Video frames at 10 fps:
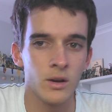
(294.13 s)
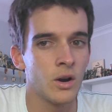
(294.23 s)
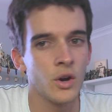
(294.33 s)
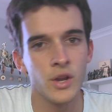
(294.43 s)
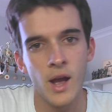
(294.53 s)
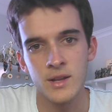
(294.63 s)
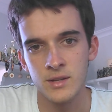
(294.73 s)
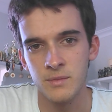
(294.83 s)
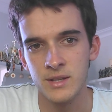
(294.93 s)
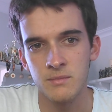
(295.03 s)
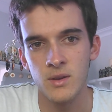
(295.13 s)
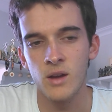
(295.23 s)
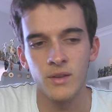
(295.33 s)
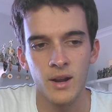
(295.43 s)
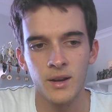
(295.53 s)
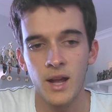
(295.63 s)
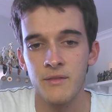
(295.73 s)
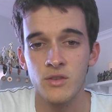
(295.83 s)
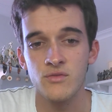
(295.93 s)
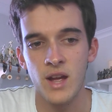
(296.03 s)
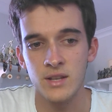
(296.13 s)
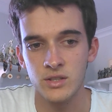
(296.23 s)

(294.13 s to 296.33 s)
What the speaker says: oh, you guys are pissing me off, yada yada, having a rant,